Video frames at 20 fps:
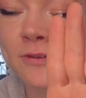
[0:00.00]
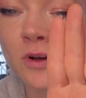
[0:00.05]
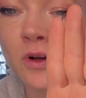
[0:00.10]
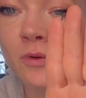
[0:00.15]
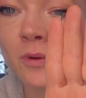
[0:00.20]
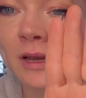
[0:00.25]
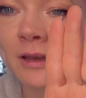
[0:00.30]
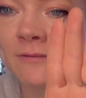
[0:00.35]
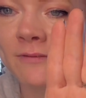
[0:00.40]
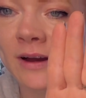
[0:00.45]
full
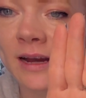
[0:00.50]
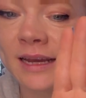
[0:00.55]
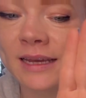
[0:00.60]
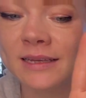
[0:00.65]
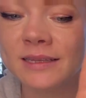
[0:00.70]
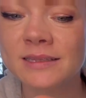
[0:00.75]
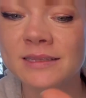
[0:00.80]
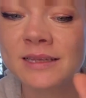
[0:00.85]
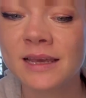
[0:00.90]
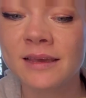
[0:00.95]
white
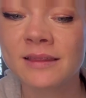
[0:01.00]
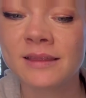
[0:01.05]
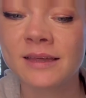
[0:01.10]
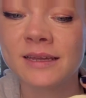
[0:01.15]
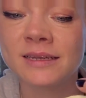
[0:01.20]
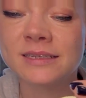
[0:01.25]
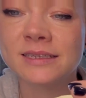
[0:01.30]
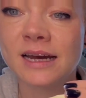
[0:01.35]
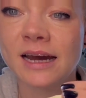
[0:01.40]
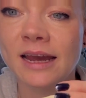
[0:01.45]
vines and
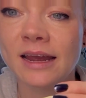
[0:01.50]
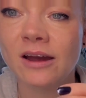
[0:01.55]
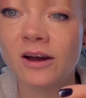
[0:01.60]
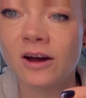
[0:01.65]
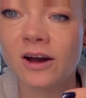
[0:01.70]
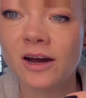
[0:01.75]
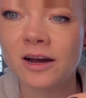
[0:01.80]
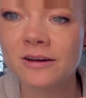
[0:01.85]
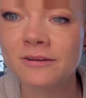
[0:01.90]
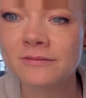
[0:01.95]
then die
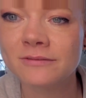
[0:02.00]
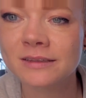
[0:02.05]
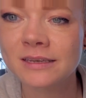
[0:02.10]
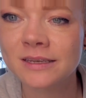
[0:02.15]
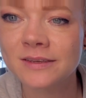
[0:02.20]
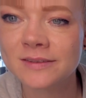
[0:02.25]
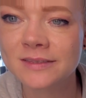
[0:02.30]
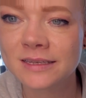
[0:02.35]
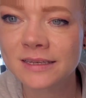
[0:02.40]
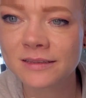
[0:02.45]
off. Like
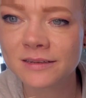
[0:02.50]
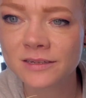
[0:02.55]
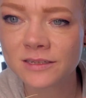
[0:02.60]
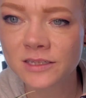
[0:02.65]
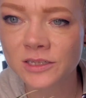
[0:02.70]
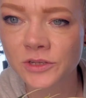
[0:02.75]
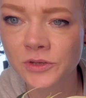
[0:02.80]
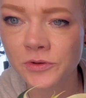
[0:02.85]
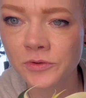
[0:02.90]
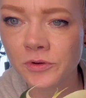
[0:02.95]
you see, there's
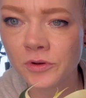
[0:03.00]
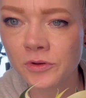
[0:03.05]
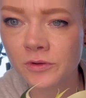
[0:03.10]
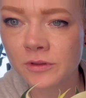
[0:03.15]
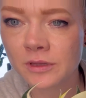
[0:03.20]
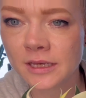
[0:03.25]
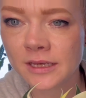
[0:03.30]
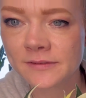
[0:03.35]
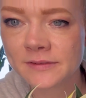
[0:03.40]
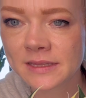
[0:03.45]
two new
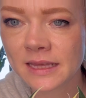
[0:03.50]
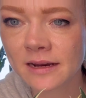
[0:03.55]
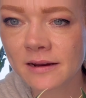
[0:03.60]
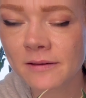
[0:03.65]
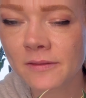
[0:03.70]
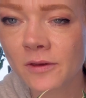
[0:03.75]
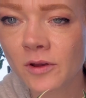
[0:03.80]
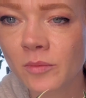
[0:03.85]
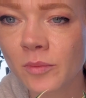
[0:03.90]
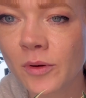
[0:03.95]
leaves there
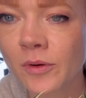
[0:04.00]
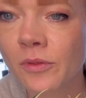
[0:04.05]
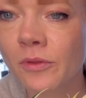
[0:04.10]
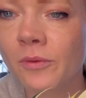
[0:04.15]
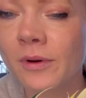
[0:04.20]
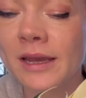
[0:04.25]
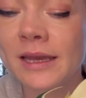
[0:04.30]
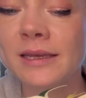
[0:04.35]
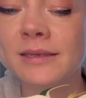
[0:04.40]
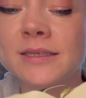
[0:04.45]
and they're both
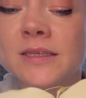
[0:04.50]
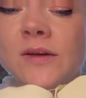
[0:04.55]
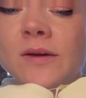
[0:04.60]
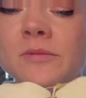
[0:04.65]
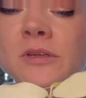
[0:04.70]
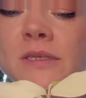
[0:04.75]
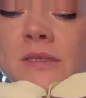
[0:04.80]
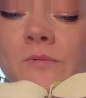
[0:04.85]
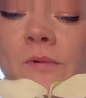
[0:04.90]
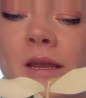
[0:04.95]
white. So I'm
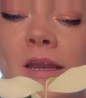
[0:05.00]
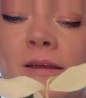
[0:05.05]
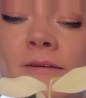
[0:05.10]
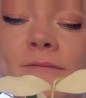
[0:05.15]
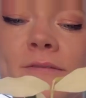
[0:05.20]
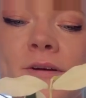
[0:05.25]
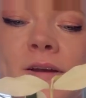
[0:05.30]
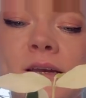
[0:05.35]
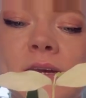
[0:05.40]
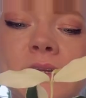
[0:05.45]
just waiting
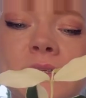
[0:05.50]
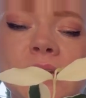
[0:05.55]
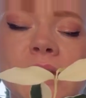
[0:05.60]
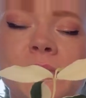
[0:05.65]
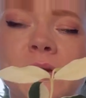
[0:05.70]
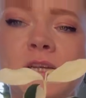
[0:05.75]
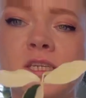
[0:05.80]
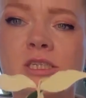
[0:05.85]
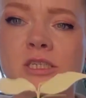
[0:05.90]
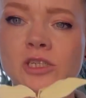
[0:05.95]
for it. I
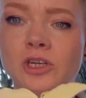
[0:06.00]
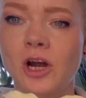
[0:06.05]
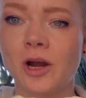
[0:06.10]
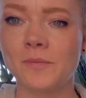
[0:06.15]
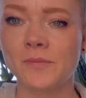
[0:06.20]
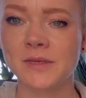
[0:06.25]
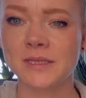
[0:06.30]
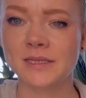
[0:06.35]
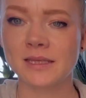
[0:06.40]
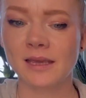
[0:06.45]
might just
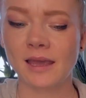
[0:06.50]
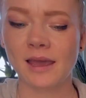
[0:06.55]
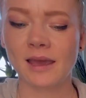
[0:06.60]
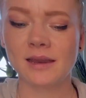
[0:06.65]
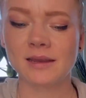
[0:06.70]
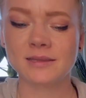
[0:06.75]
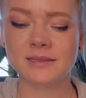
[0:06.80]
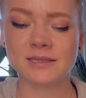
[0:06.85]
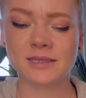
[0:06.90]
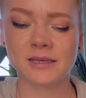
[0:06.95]
chop this
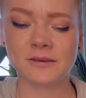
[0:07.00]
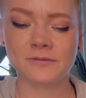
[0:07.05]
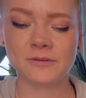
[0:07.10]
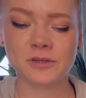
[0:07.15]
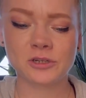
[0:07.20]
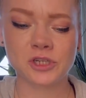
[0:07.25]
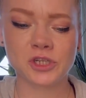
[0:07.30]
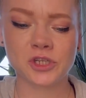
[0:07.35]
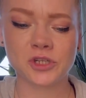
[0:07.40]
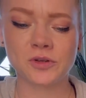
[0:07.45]
again and see if
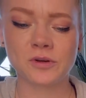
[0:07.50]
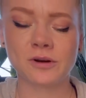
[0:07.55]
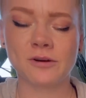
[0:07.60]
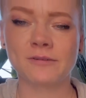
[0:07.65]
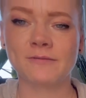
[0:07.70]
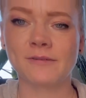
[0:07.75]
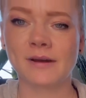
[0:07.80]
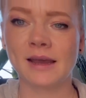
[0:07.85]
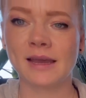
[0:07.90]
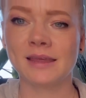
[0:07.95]
it'll shoot out
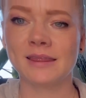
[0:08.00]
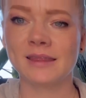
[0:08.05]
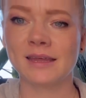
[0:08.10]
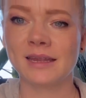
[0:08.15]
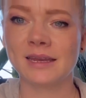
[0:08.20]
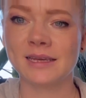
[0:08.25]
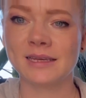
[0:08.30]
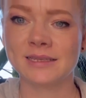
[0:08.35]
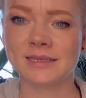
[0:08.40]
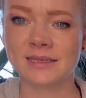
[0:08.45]
a vine
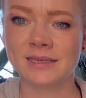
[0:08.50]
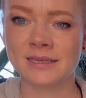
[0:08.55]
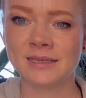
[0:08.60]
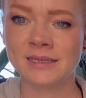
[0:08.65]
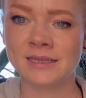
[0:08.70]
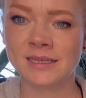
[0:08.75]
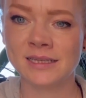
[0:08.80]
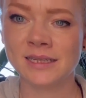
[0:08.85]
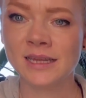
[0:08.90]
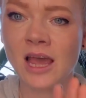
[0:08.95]
that
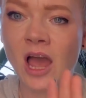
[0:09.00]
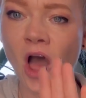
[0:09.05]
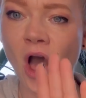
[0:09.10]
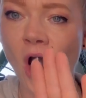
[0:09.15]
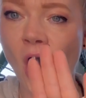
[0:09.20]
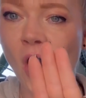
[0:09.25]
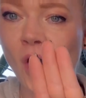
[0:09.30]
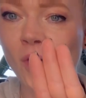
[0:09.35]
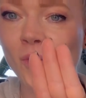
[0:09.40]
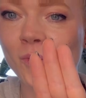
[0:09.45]
isn't
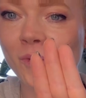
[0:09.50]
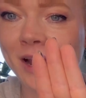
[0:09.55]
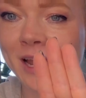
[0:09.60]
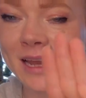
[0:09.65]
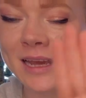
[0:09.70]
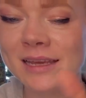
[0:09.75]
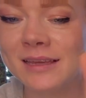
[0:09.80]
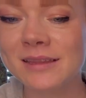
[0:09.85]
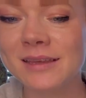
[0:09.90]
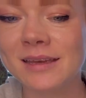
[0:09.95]
all
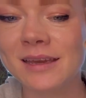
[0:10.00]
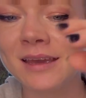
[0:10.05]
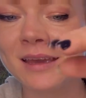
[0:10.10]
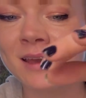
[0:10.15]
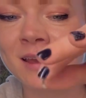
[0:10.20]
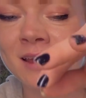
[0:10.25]
white. Like